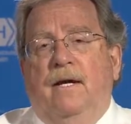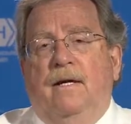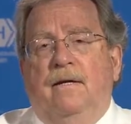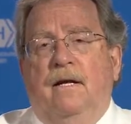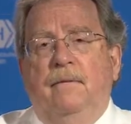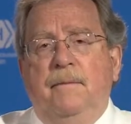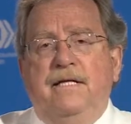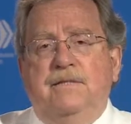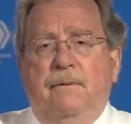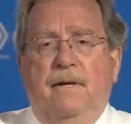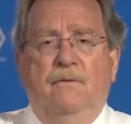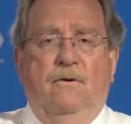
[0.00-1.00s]
Now let me
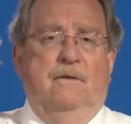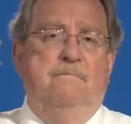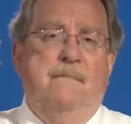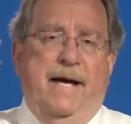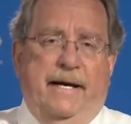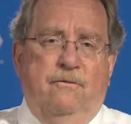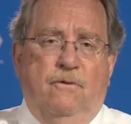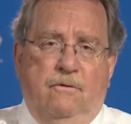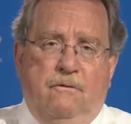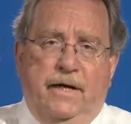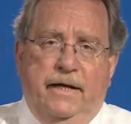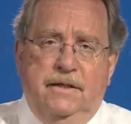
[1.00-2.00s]
explain what a
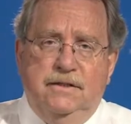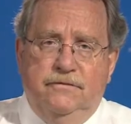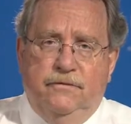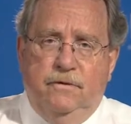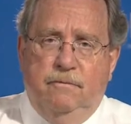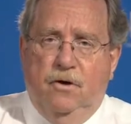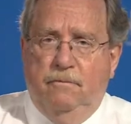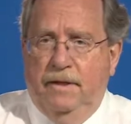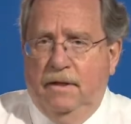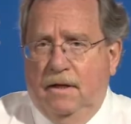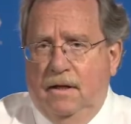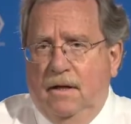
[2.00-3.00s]
microarray is for a moment.
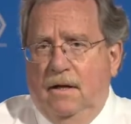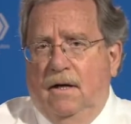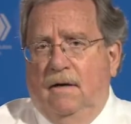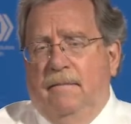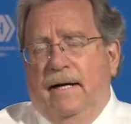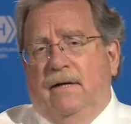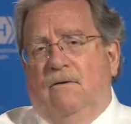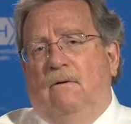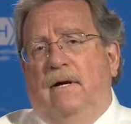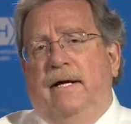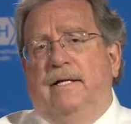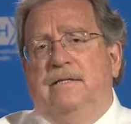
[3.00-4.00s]
A
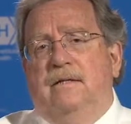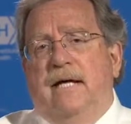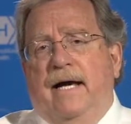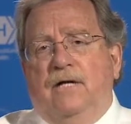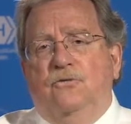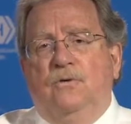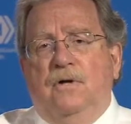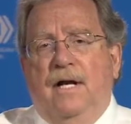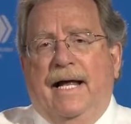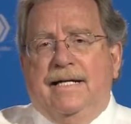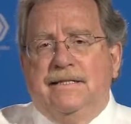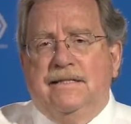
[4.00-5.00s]
microarray is an actual
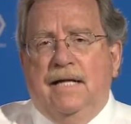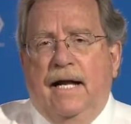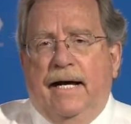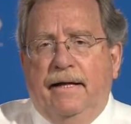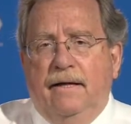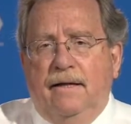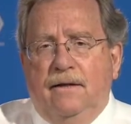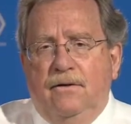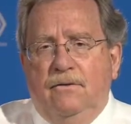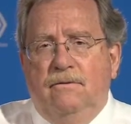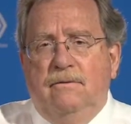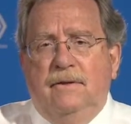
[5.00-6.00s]
glass slide like
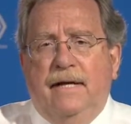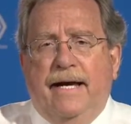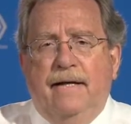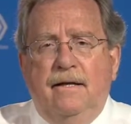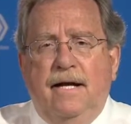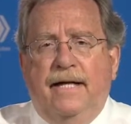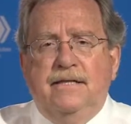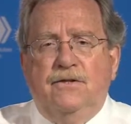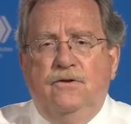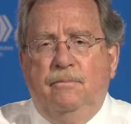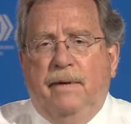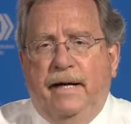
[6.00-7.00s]
you had in high
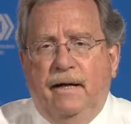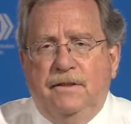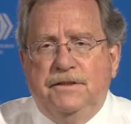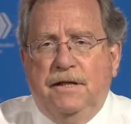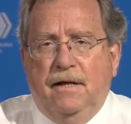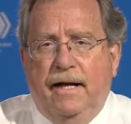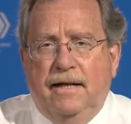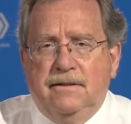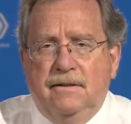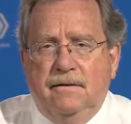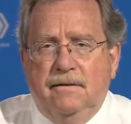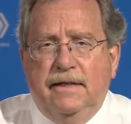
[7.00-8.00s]
school biology
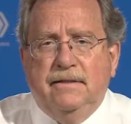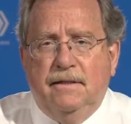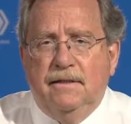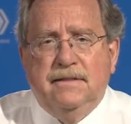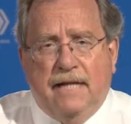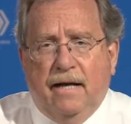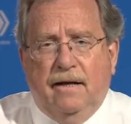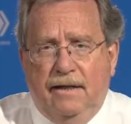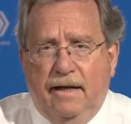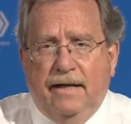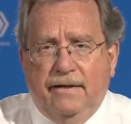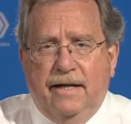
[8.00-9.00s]
class. It's exactly
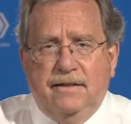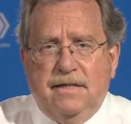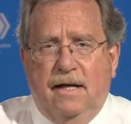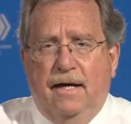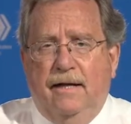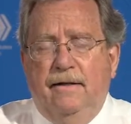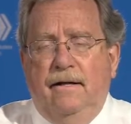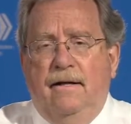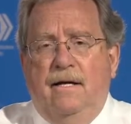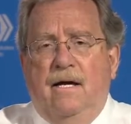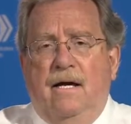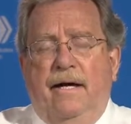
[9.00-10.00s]
like that slide.
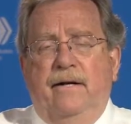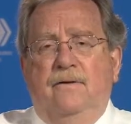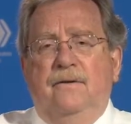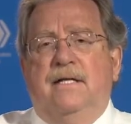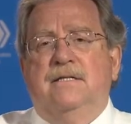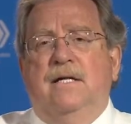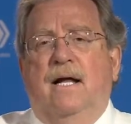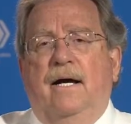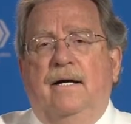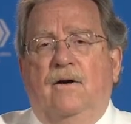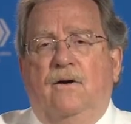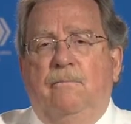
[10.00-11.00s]
And on that
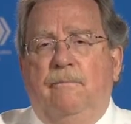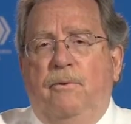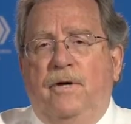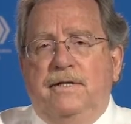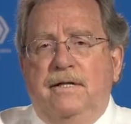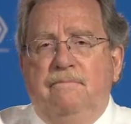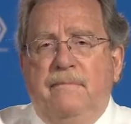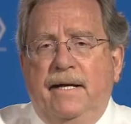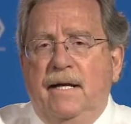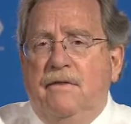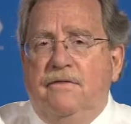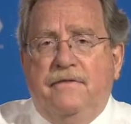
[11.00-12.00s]
slide are printed
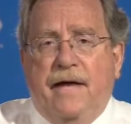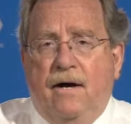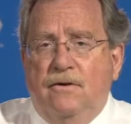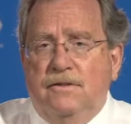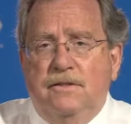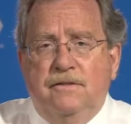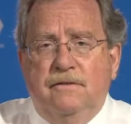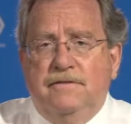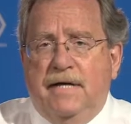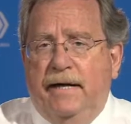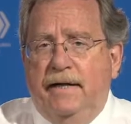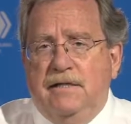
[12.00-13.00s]
many thousands of
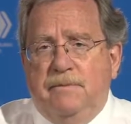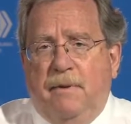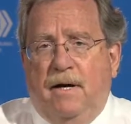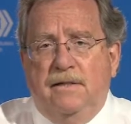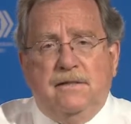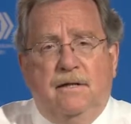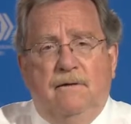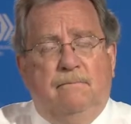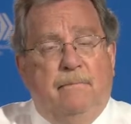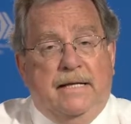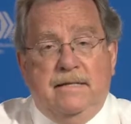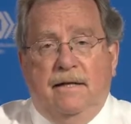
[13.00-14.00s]
tiny spots that are
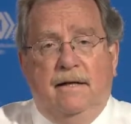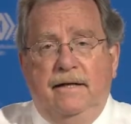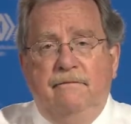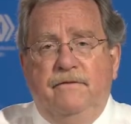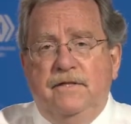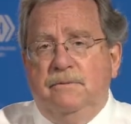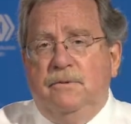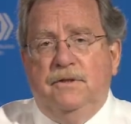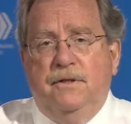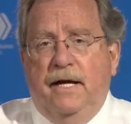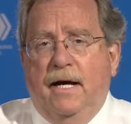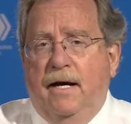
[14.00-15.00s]
basically invisible to
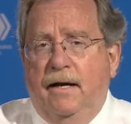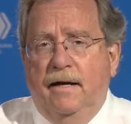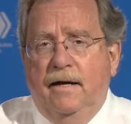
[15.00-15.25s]
the eye.